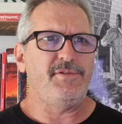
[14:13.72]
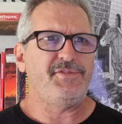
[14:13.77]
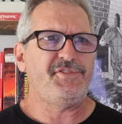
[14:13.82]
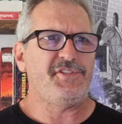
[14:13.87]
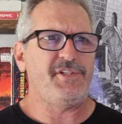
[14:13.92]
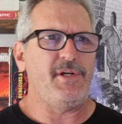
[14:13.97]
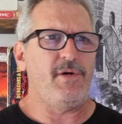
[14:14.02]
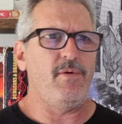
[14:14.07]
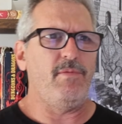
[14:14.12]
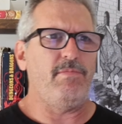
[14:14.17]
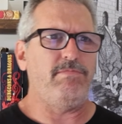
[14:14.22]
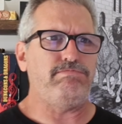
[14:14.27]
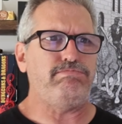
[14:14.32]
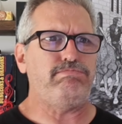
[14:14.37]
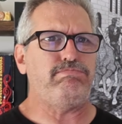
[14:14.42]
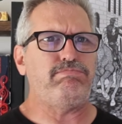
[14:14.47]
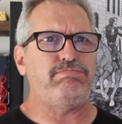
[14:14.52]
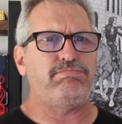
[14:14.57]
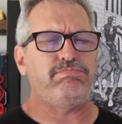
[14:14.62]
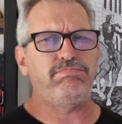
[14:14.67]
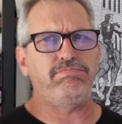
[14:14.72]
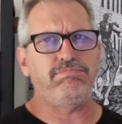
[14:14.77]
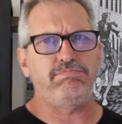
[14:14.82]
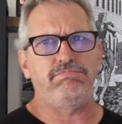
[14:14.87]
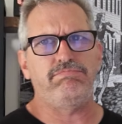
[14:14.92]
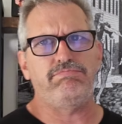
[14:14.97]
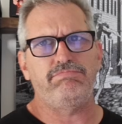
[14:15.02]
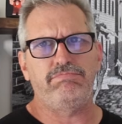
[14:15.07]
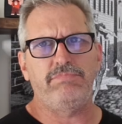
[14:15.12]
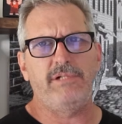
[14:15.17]
So
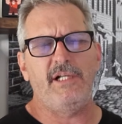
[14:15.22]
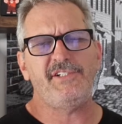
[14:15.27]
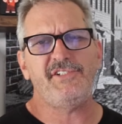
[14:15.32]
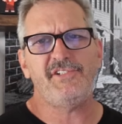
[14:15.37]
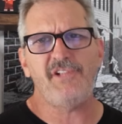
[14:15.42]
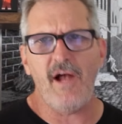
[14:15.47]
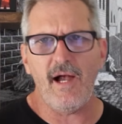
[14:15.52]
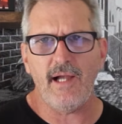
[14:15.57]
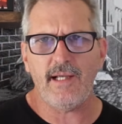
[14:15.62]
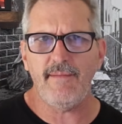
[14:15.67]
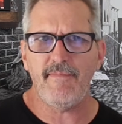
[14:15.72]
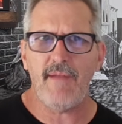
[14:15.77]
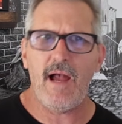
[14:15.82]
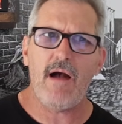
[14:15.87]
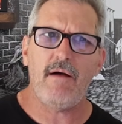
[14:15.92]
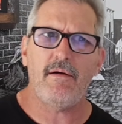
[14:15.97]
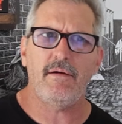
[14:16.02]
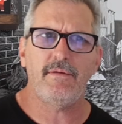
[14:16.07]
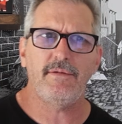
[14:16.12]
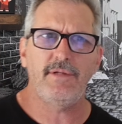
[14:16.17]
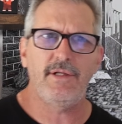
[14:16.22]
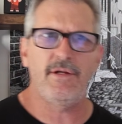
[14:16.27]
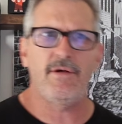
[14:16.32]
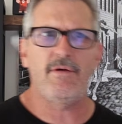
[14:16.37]
let's talk about,